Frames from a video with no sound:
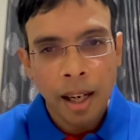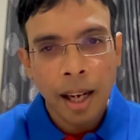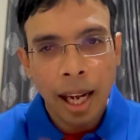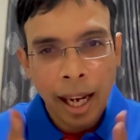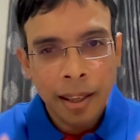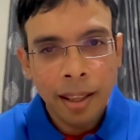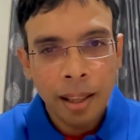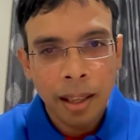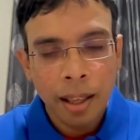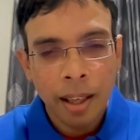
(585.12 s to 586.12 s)

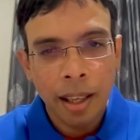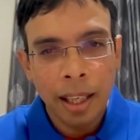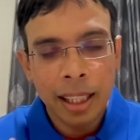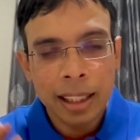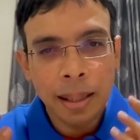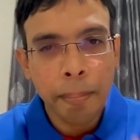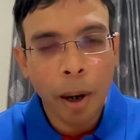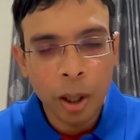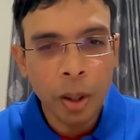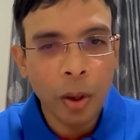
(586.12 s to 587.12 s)
And it is
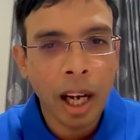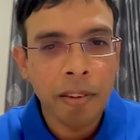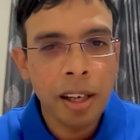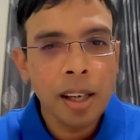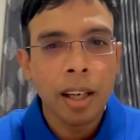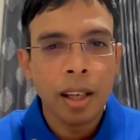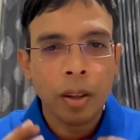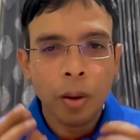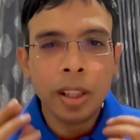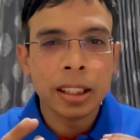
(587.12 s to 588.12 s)
important to have a
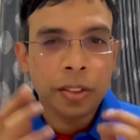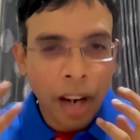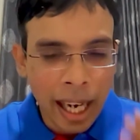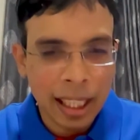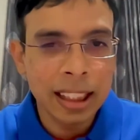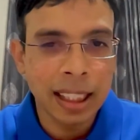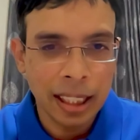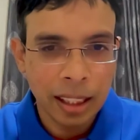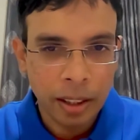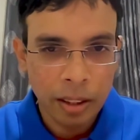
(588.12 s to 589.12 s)
good strategy
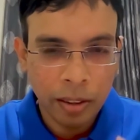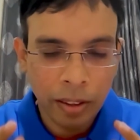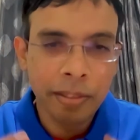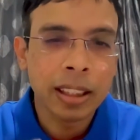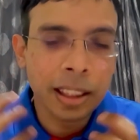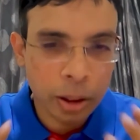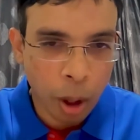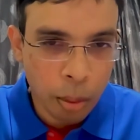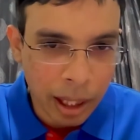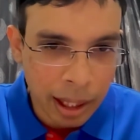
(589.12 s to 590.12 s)
to invest in
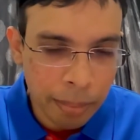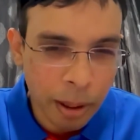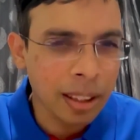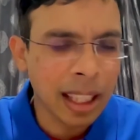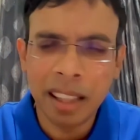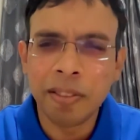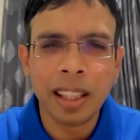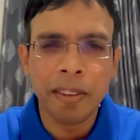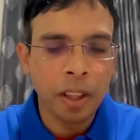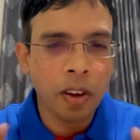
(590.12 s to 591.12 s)
stock market, because that will
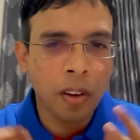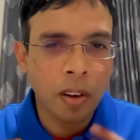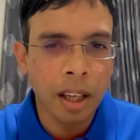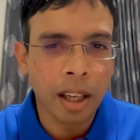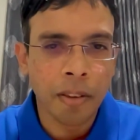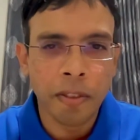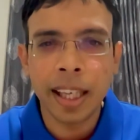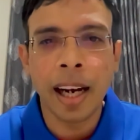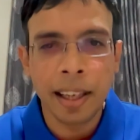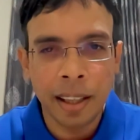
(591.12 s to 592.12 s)
give you a
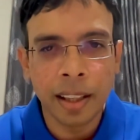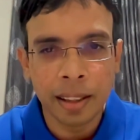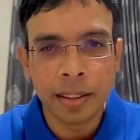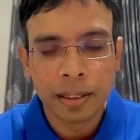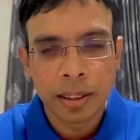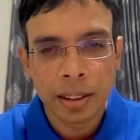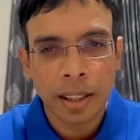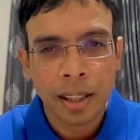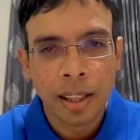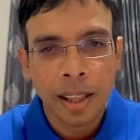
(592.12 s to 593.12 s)
very high return.
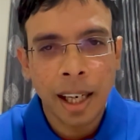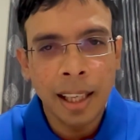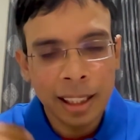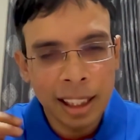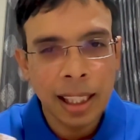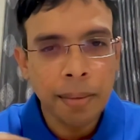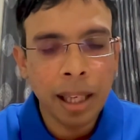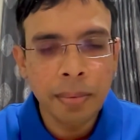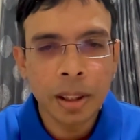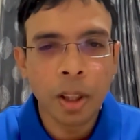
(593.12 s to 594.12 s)
And at the same
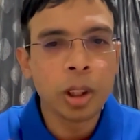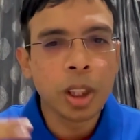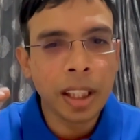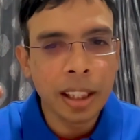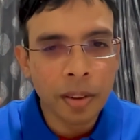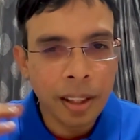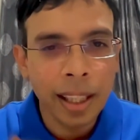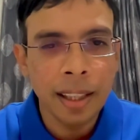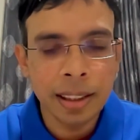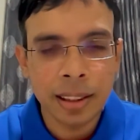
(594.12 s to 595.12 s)
time, you also need to
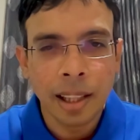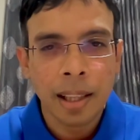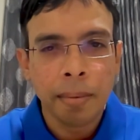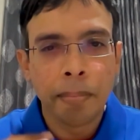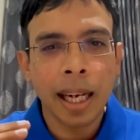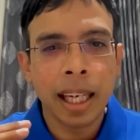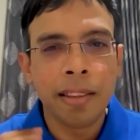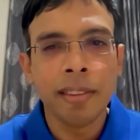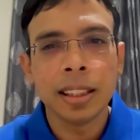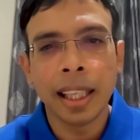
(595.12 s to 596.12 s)
de-risk by
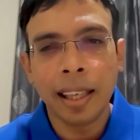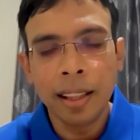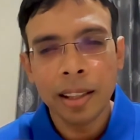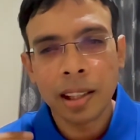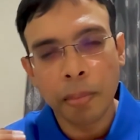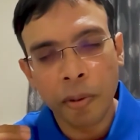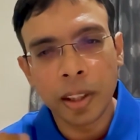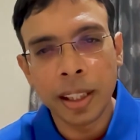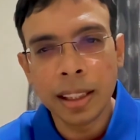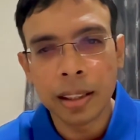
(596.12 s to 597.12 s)
investing in some of
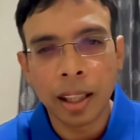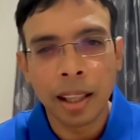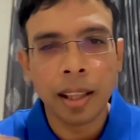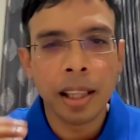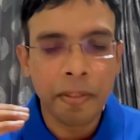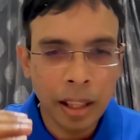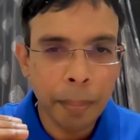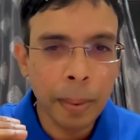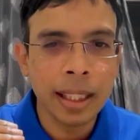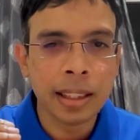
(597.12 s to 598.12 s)
these Nifty
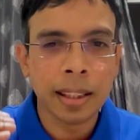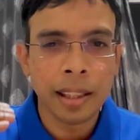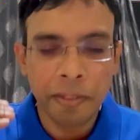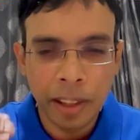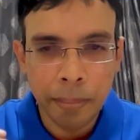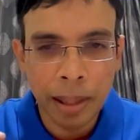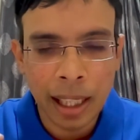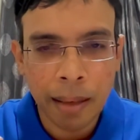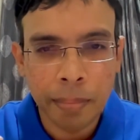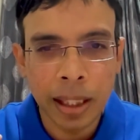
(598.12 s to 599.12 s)
Bs, Nifty
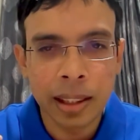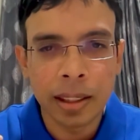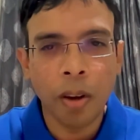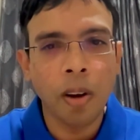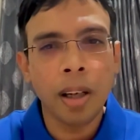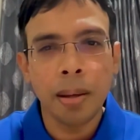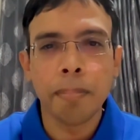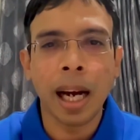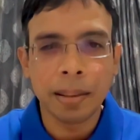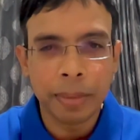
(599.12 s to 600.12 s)
Midcap Bs, or
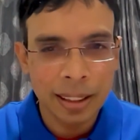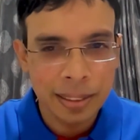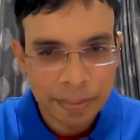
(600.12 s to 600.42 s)
Bank Bs.